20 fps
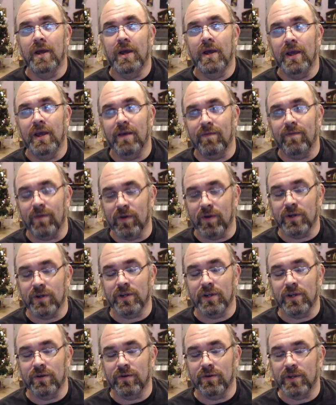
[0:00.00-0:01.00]
if you're
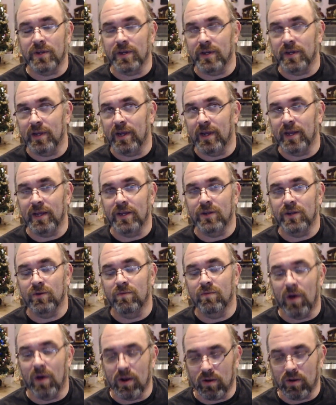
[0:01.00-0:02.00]
just interested in getting into
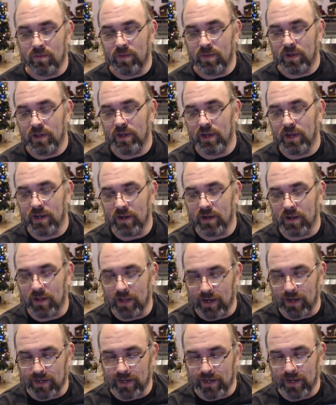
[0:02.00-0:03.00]
model building and
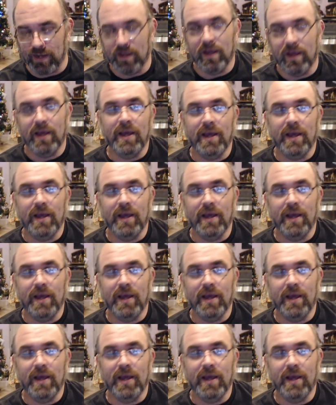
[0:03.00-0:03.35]
collecting.